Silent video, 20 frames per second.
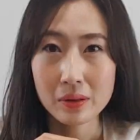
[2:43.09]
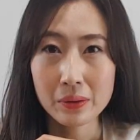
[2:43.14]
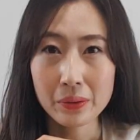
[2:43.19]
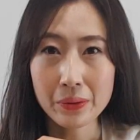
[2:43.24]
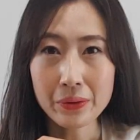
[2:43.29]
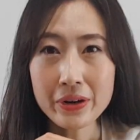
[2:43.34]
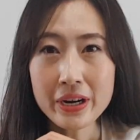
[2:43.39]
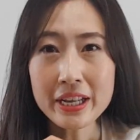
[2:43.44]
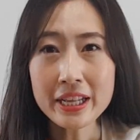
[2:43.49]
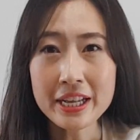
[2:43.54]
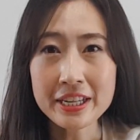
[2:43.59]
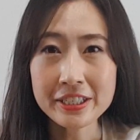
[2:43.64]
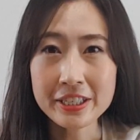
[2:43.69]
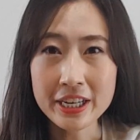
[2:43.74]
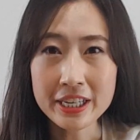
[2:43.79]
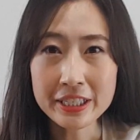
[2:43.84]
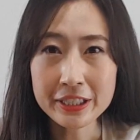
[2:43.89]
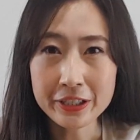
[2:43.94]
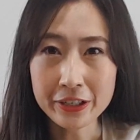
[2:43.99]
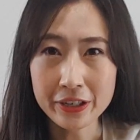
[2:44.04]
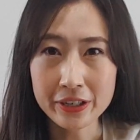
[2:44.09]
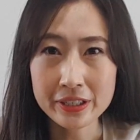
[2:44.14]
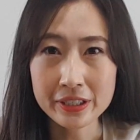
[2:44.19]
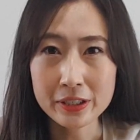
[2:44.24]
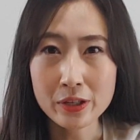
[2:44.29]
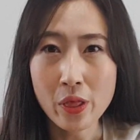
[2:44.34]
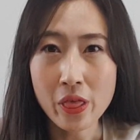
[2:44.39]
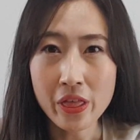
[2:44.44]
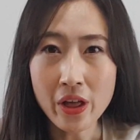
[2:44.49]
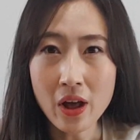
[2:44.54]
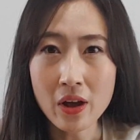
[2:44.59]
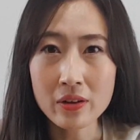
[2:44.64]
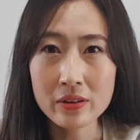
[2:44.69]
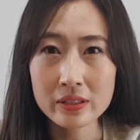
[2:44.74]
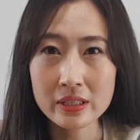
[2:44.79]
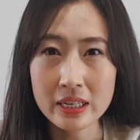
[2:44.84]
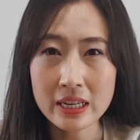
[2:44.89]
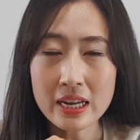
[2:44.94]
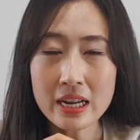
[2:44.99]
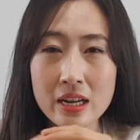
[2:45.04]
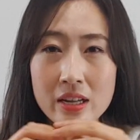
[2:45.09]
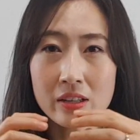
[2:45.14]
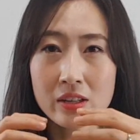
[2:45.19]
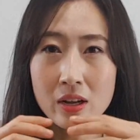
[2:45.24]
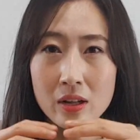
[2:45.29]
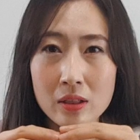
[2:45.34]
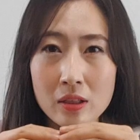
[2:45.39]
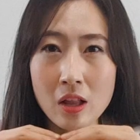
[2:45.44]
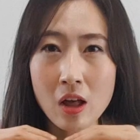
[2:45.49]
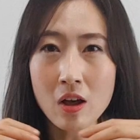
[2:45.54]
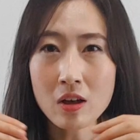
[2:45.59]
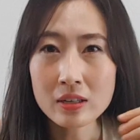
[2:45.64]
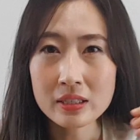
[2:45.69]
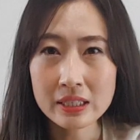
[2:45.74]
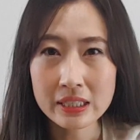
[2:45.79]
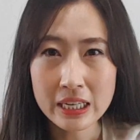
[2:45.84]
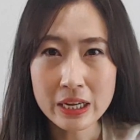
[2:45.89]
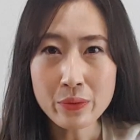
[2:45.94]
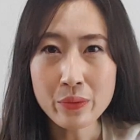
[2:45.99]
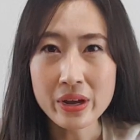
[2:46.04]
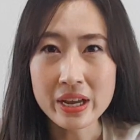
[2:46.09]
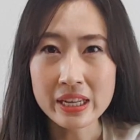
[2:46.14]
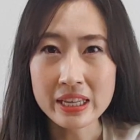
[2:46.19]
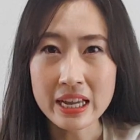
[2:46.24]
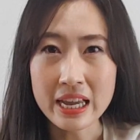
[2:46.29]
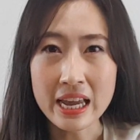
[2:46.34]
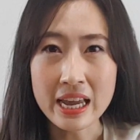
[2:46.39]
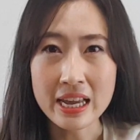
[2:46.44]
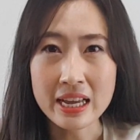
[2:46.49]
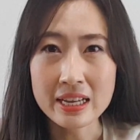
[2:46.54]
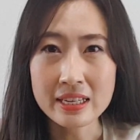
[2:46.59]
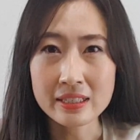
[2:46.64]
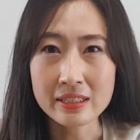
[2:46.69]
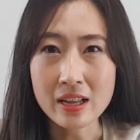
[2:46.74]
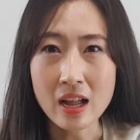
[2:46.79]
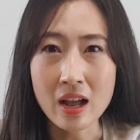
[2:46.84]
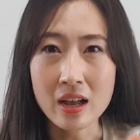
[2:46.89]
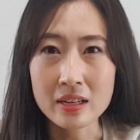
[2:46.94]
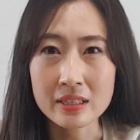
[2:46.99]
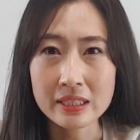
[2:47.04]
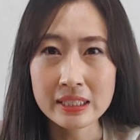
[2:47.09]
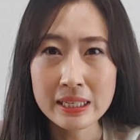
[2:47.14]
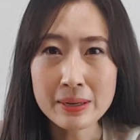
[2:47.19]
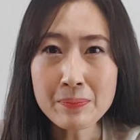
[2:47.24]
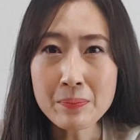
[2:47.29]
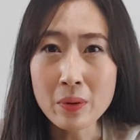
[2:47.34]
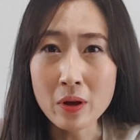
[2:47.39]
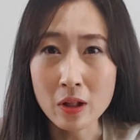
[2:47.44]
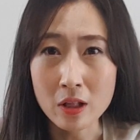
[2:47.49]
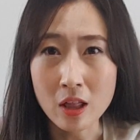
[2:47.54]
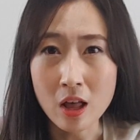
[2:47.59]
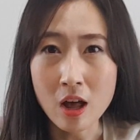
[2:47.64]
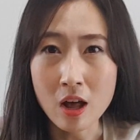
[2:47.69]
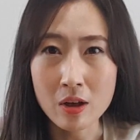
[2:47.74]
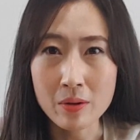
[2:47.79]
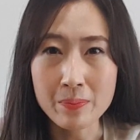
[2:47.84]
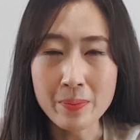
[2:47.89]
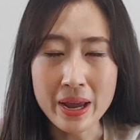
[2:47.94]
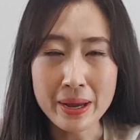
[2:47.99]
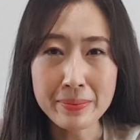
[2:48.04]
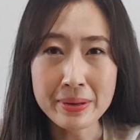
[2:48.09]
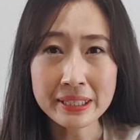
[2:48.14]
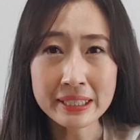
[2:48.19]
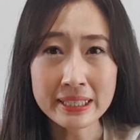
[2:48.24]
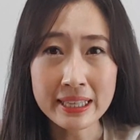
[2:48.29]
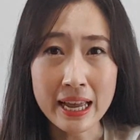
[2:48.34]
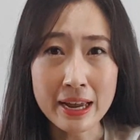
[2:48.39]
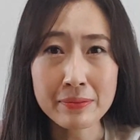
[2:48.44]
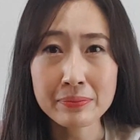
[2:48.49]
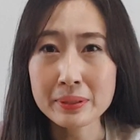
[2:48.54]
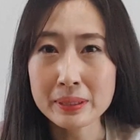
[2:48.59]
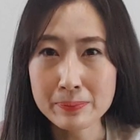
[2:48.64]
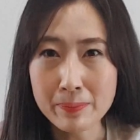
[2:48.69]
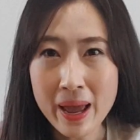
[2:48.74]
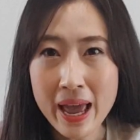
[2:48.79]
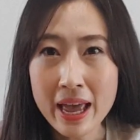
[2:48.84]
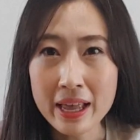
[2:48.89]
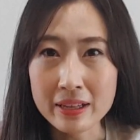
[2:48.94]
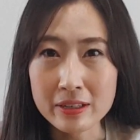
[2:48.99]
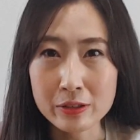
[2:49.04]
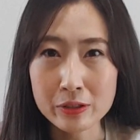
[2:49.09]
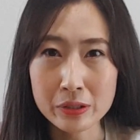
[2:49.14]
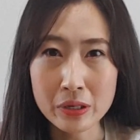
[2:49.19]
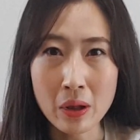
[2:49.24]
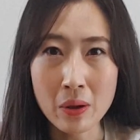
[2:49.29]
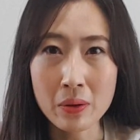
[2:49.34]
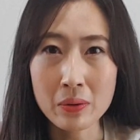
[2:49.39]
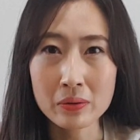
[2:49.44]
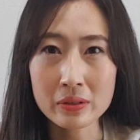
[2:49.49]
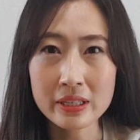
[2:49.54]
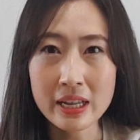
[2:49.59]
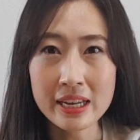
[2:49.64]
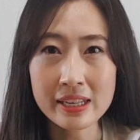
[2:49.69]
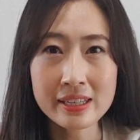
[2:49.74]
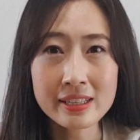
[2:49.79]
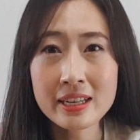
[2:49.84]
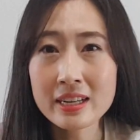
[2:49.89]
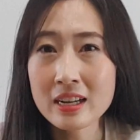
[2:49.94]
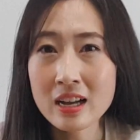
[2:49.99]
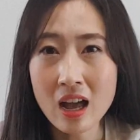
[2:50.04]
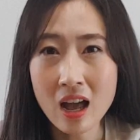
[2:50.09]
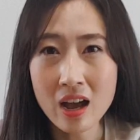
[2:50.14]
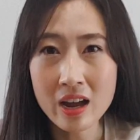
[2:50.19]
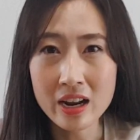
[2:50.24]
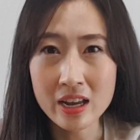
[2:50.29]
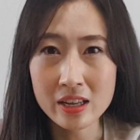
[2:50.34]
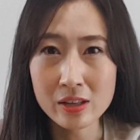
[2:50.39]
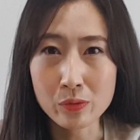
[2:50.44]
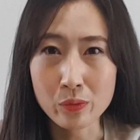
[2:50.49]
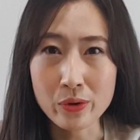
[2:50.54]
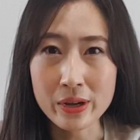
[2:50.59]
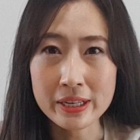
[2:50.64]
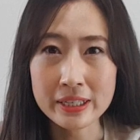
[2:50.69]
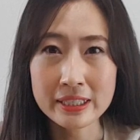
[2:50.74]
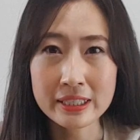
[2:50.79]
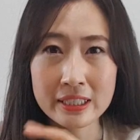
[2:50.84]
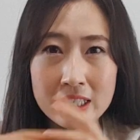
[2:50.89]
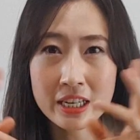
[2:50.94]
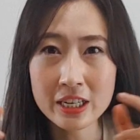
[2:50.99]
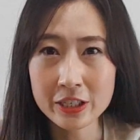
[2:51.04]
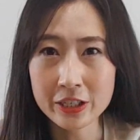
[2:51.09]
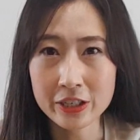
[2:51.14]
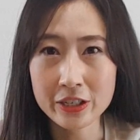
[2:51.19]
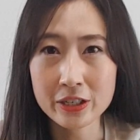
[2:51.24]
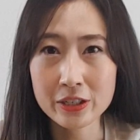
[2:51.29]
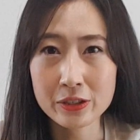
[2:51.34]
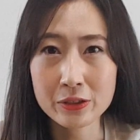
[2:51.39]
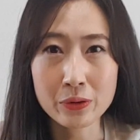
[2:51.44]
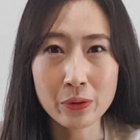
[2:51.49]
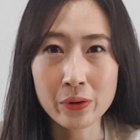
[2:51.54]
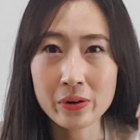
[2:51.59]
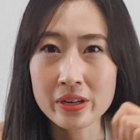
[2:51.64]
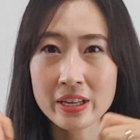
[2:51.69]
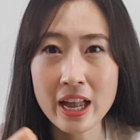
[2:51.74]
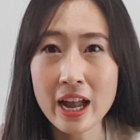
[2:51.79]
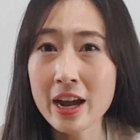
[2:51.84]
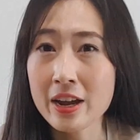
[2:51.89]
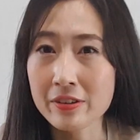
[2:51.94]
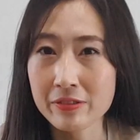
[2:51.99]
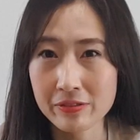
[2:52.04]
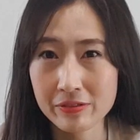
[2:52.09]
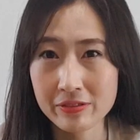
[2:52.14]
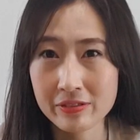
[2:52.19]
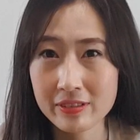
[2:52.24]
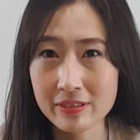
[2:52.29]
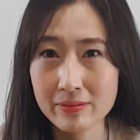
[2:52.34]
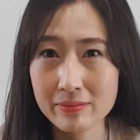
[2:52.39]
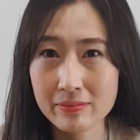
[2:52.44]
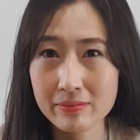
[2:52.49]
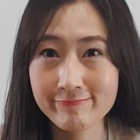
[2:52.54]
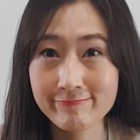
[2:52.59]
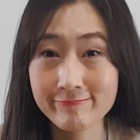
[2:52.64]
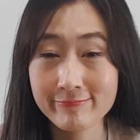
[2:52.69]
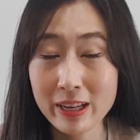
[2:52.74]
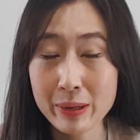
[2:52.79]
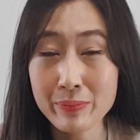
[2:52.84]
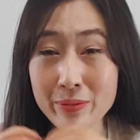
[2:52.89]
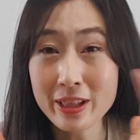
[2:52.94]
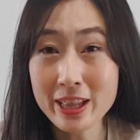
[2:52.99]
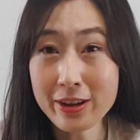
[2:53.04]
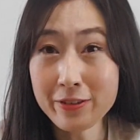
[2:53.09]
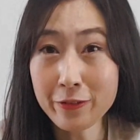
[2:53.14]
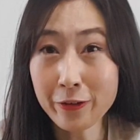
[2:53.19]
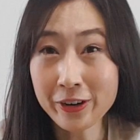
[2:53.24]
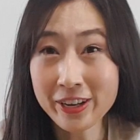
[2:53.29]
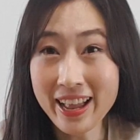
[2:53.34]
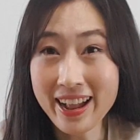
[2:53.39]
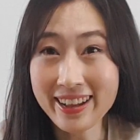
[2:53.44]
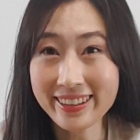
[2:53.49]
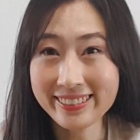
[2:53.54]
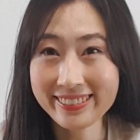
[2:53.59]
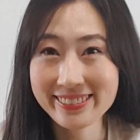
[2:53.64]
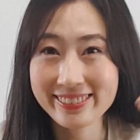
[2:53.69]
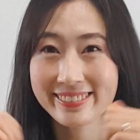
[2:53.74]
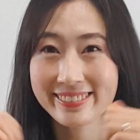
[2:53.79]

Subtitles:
Korean ancestors thought the long seaweed is a symbol of baby's lifespan, so they didn't cut it with scissors or knife. Believe or not.